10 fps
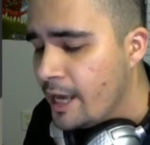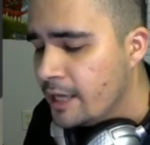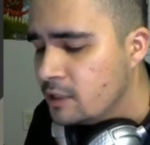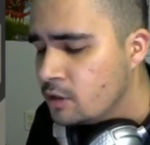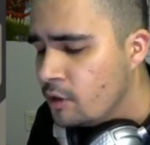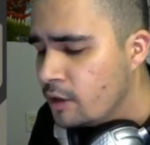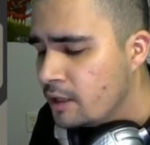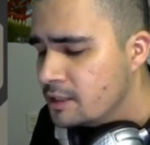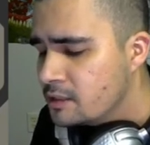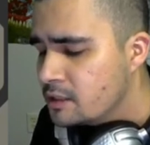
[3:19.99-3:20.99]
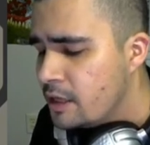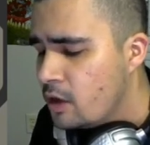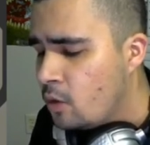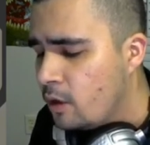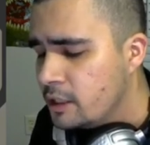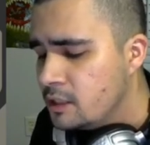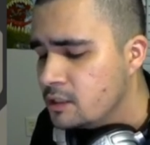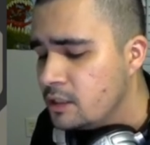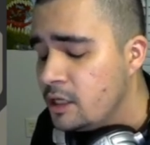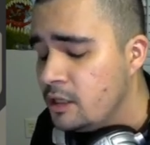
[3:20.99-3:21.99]
and saw the cousin snail walking
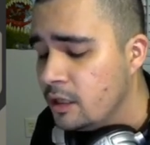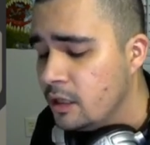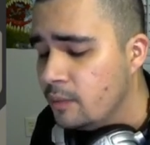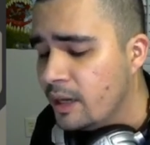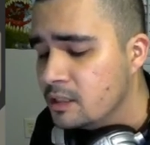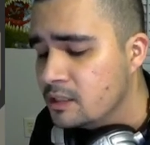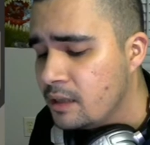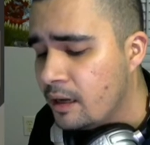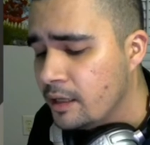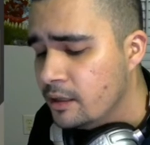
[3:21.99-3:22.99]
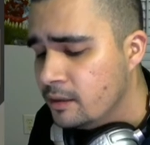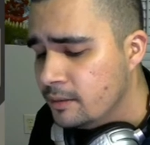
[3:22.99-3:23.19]
sedately by his side.